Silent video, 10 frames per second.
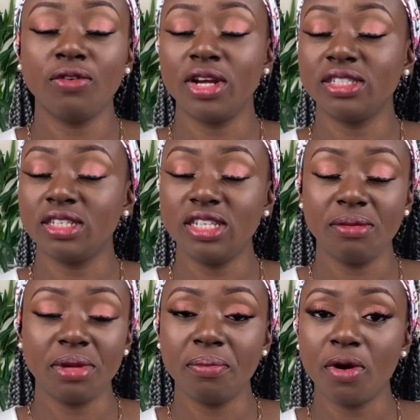
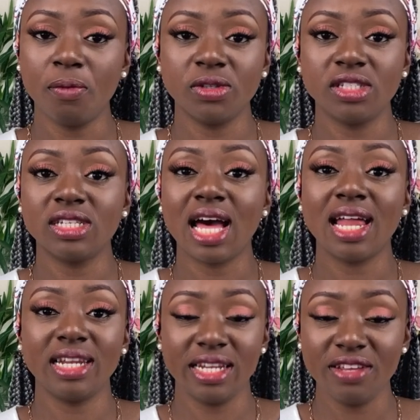entertainment purposes
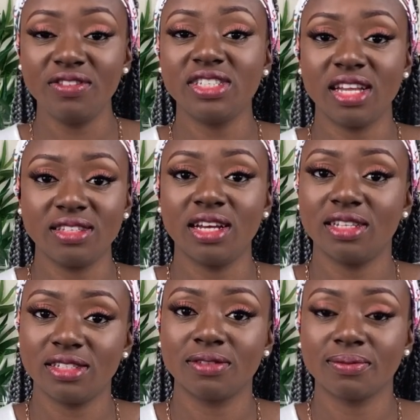and leave it at
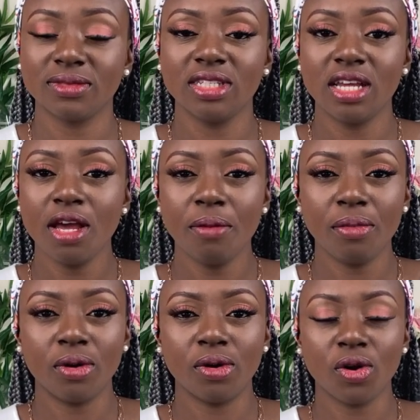that.
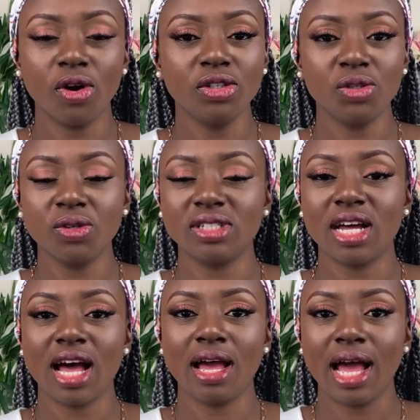But God knows
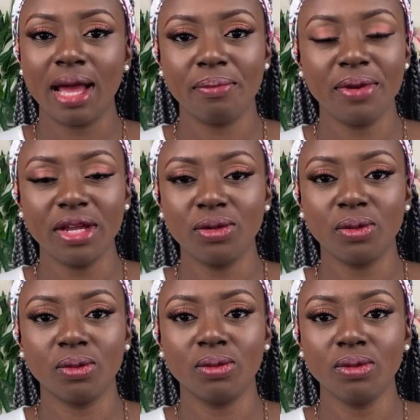that I bear
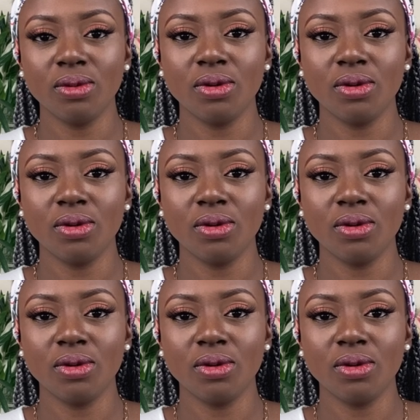no